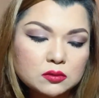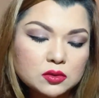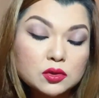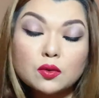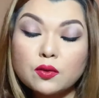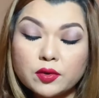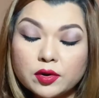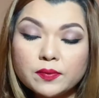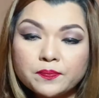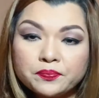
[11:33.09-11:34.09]

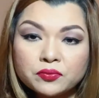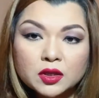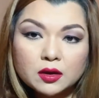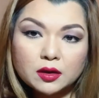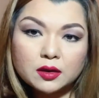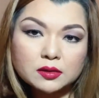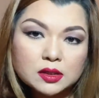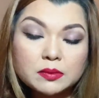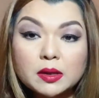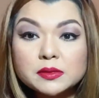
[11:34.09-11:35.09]
store
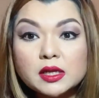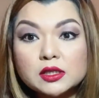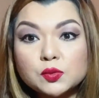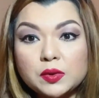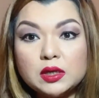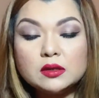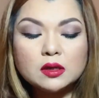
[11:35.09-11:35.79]
sometimes next week,